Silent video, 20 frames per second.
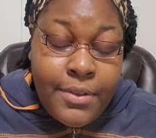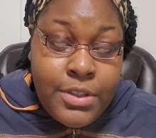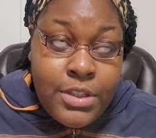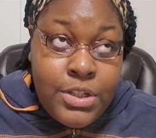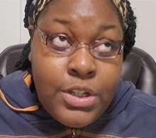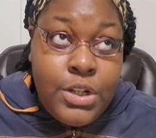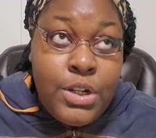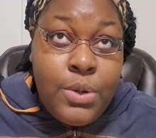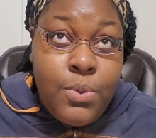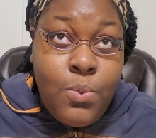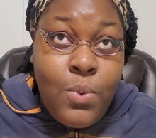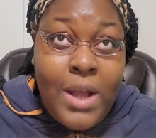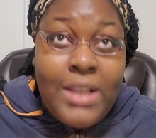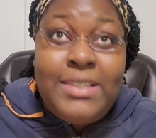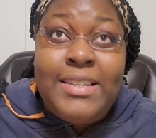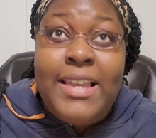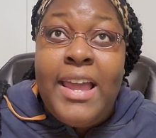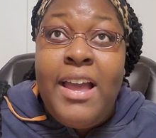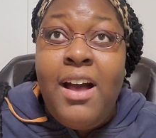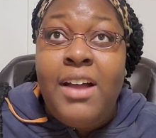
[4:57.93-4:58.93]
to the
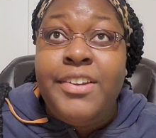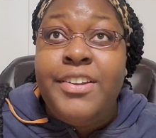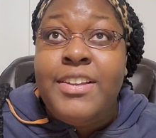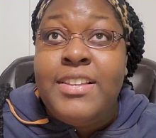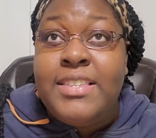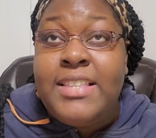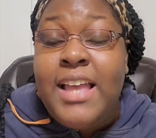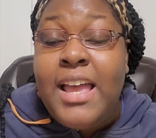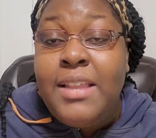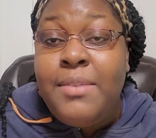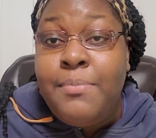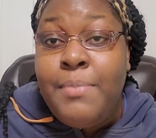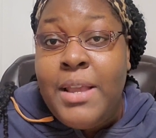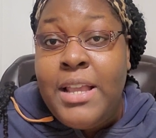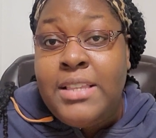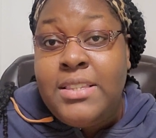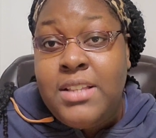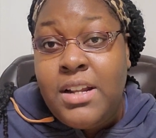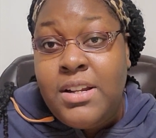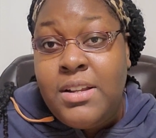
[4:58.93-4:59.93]
what I understand
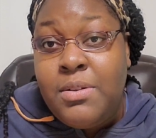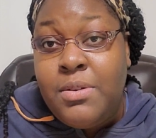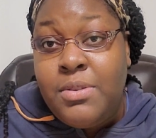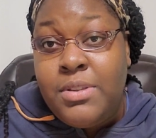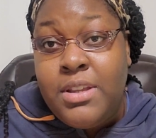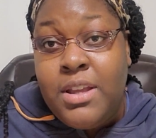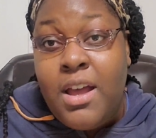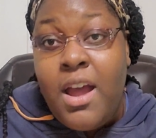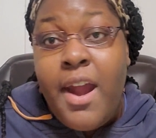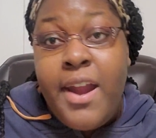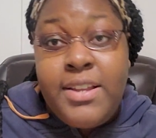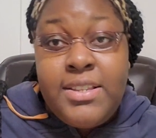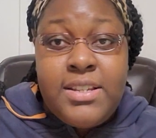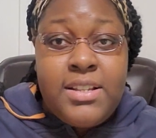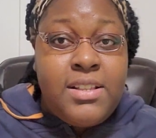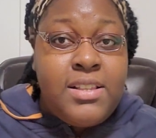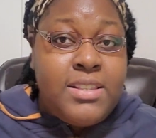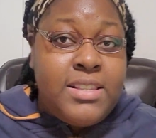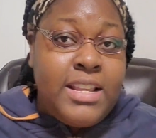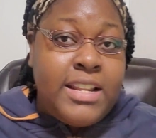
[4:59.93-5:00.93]
based on the
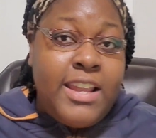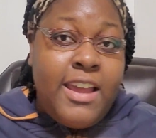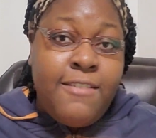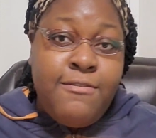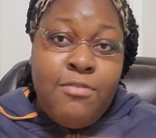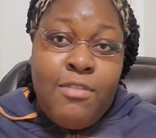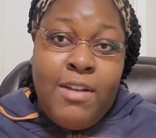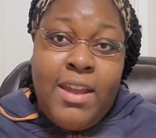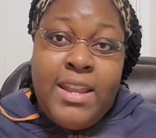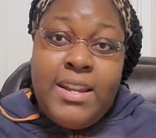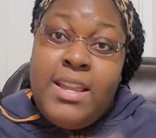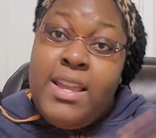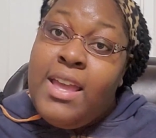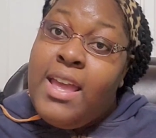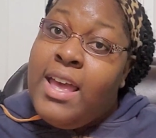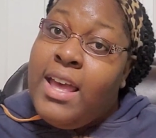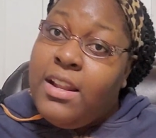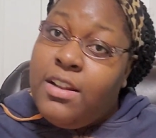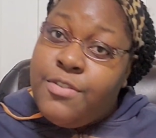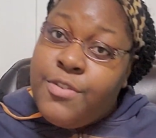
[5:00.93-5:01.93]
articles that I've read,
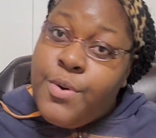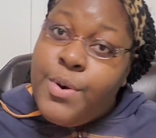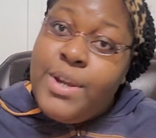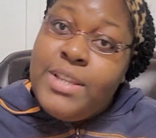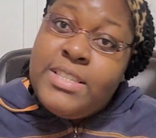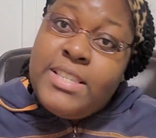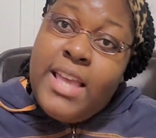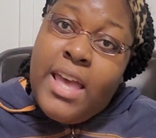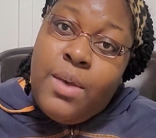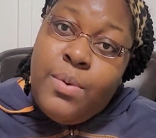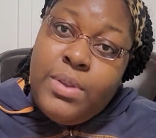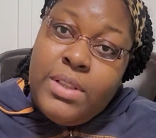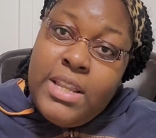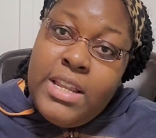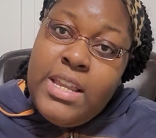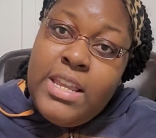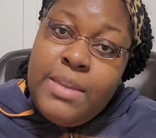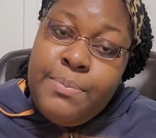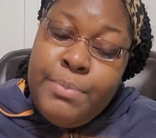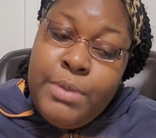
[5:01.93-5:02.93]
and of course I will
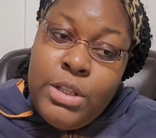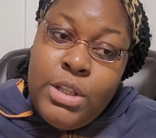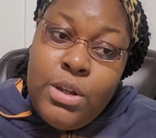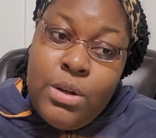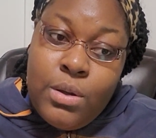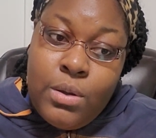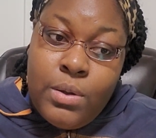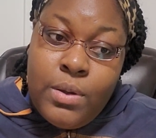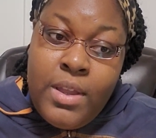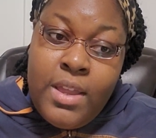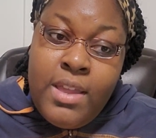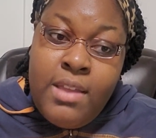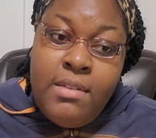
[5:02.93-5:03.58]
link it below,